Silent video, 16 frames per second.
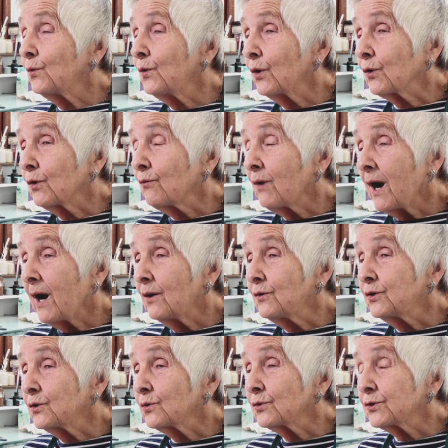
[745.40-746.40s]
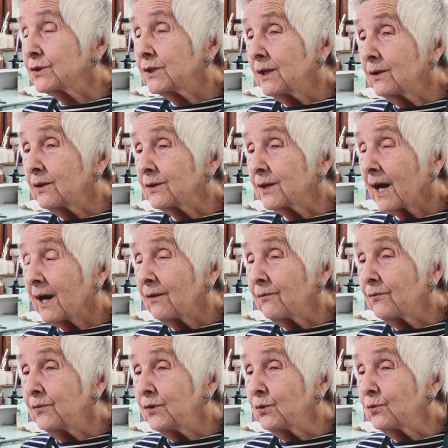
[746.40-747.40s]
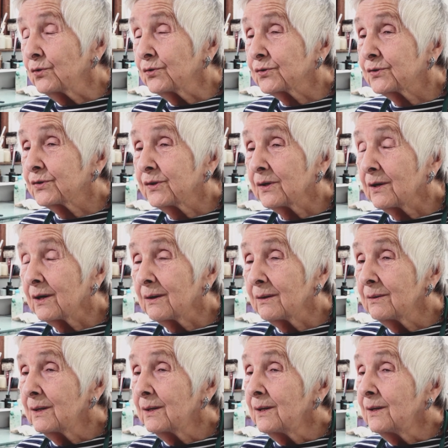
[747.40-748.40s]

you look around, you'll see that I've used the